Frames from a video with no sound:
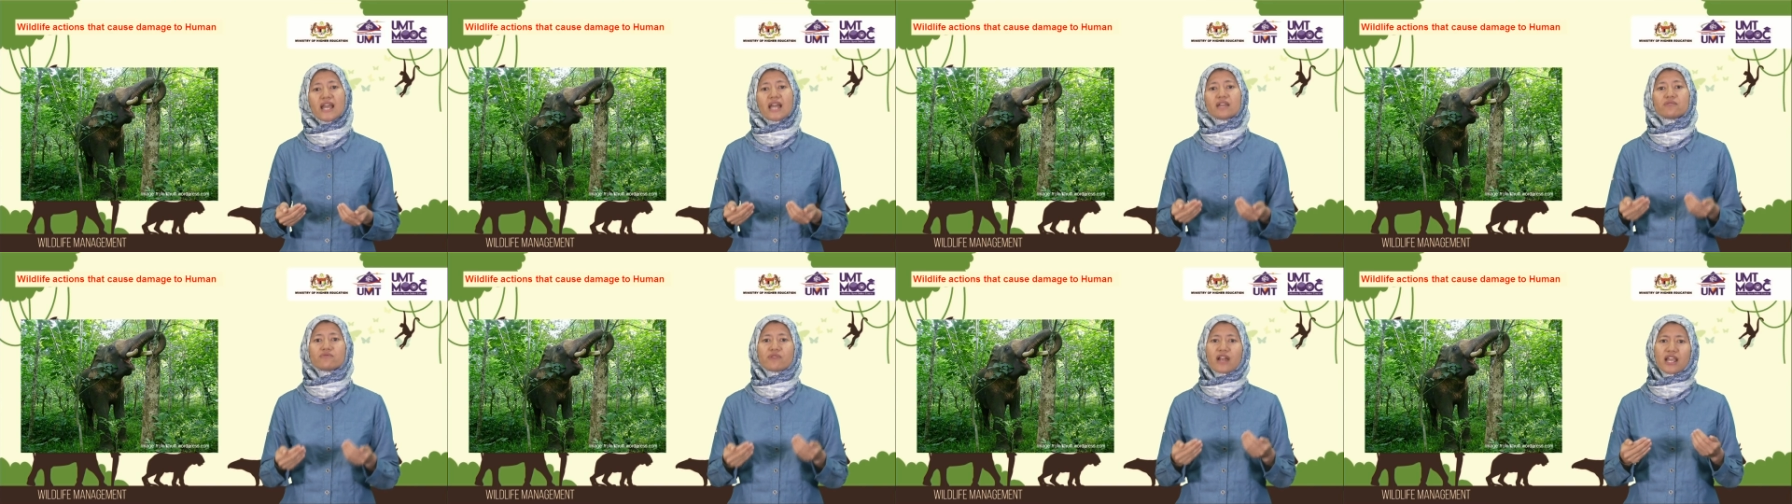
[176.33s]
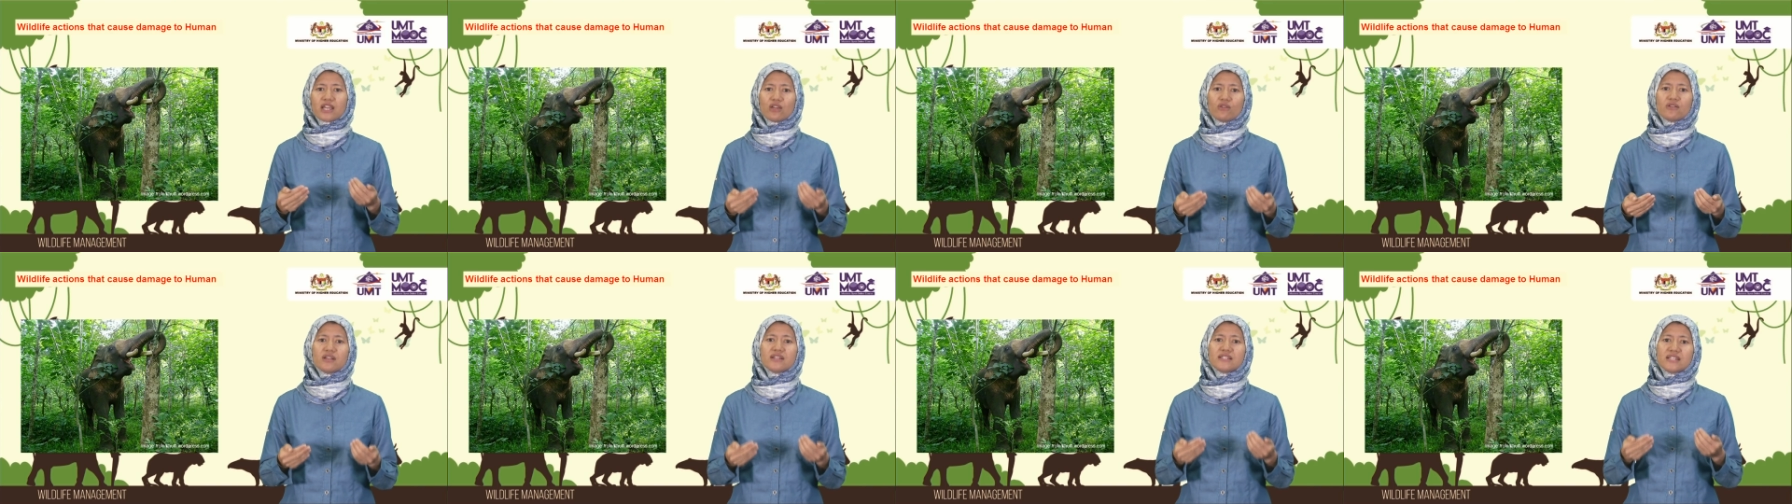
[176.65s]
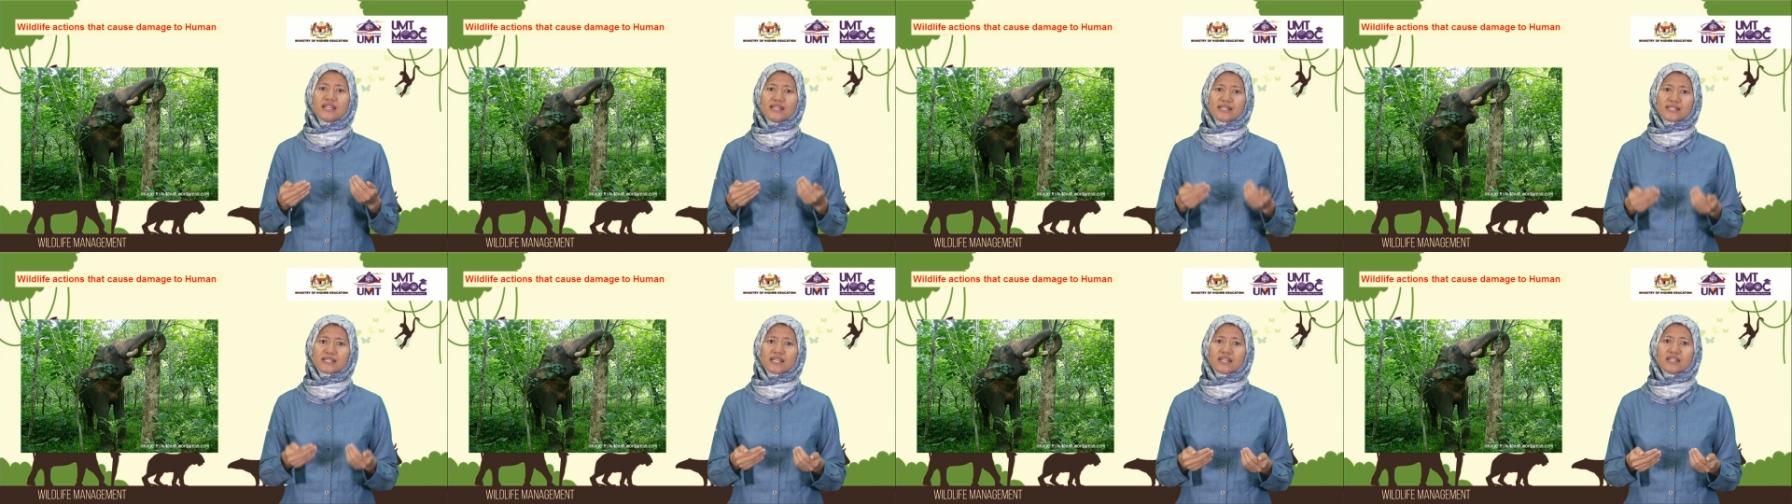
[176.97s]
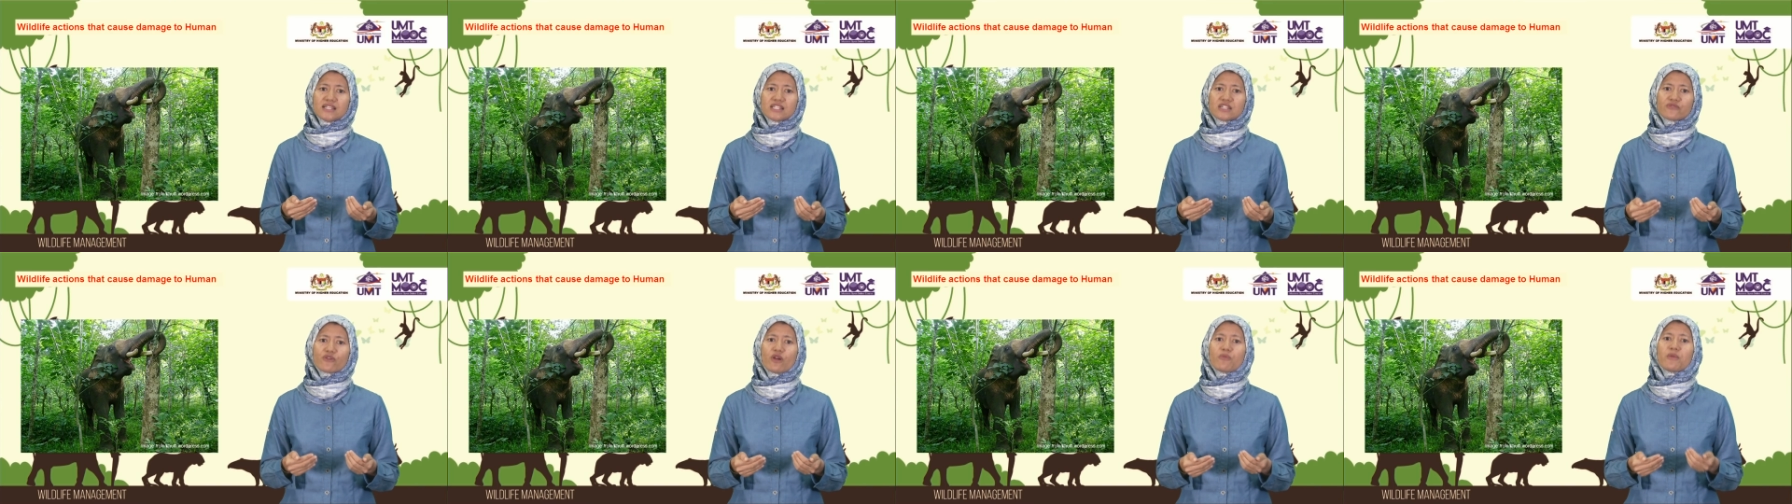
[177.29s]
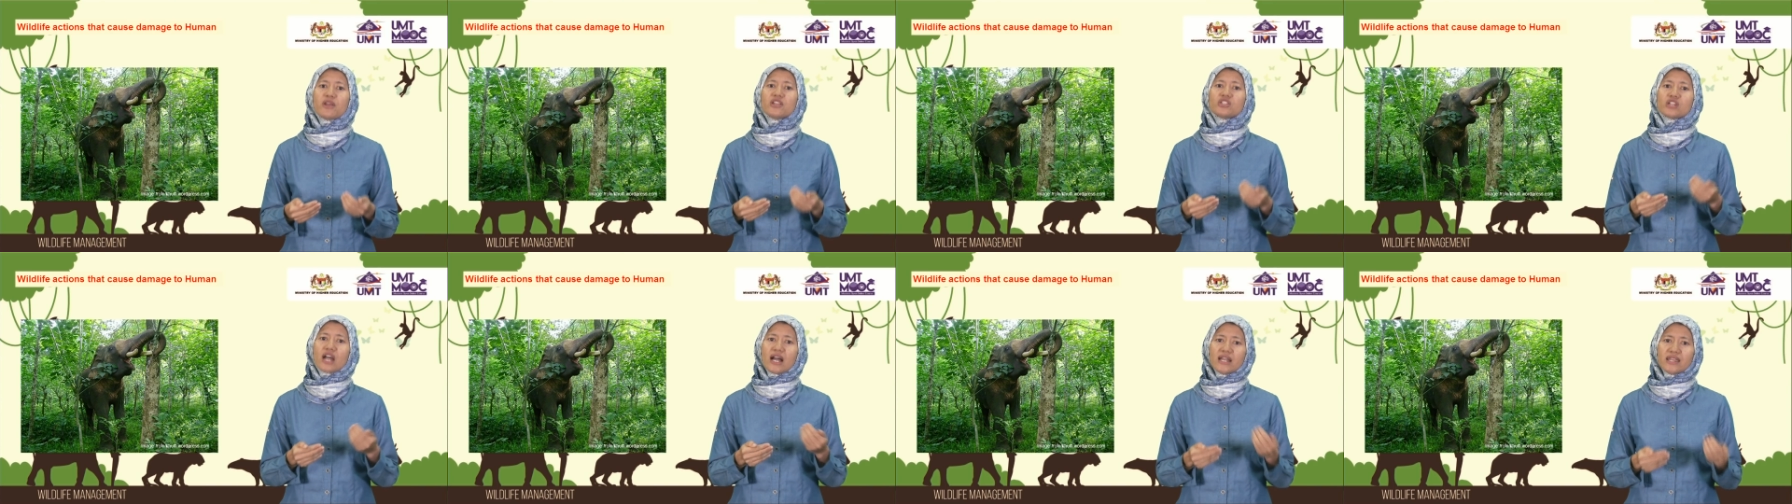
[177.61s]
at regular distance from
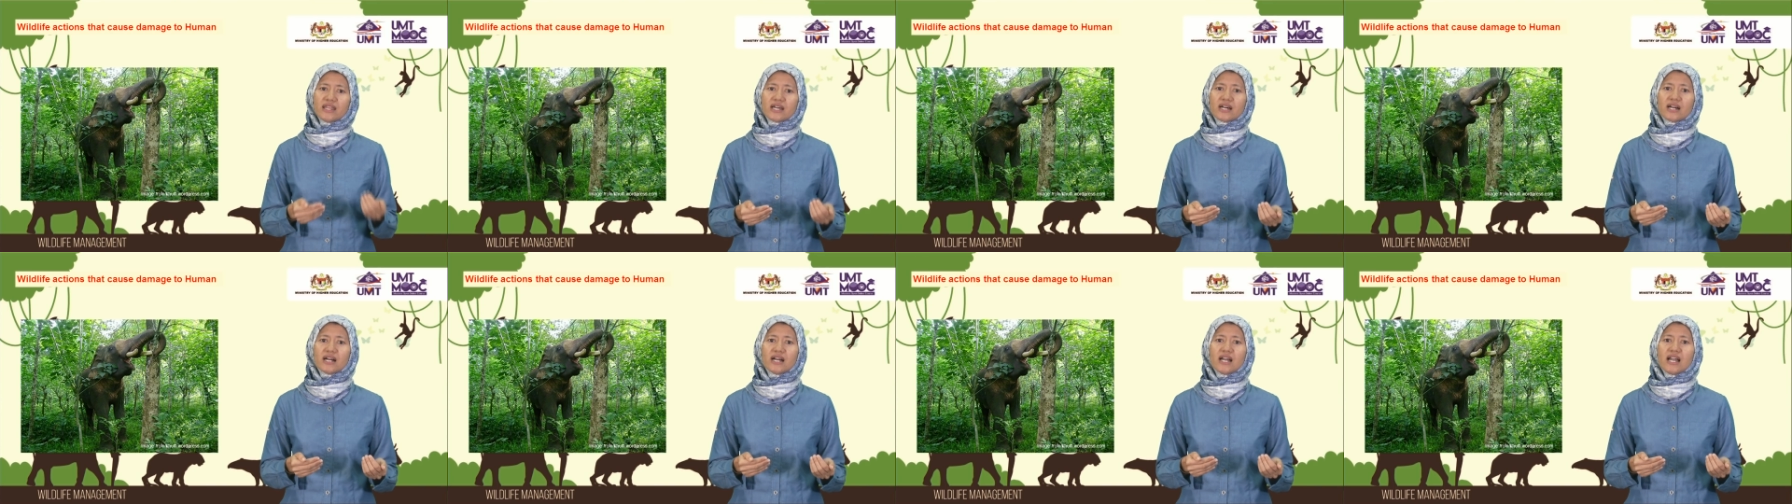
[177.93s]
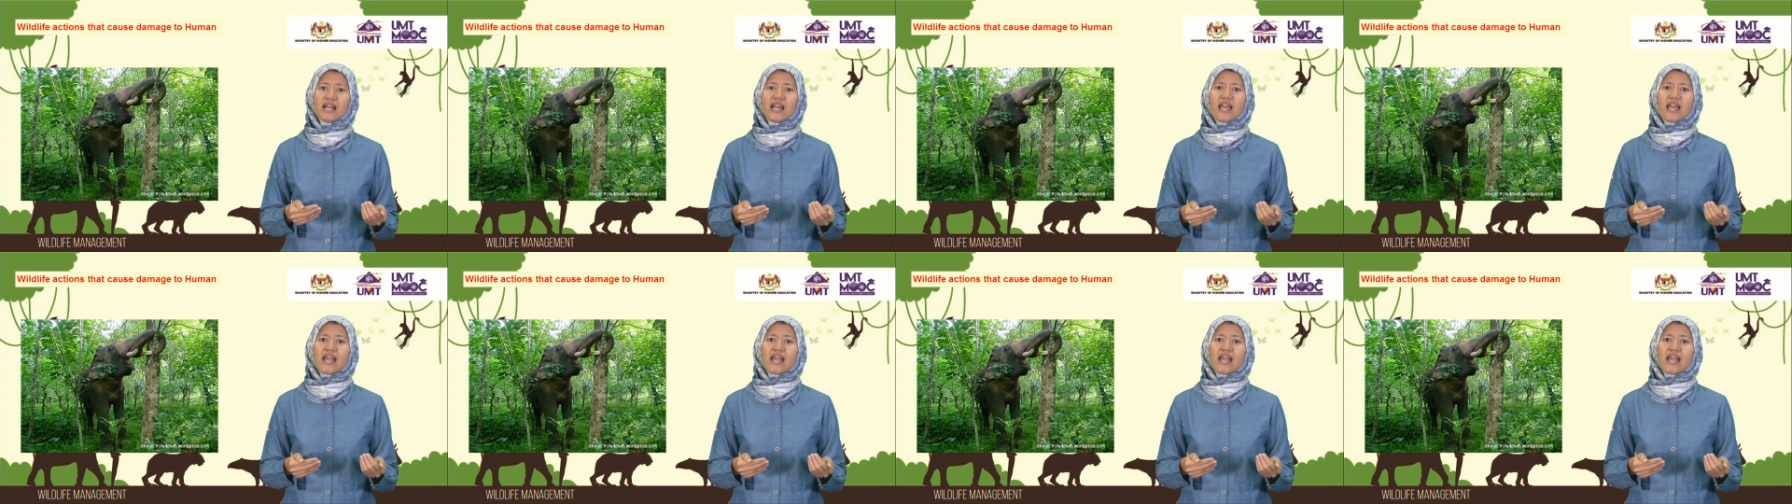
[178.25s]
each other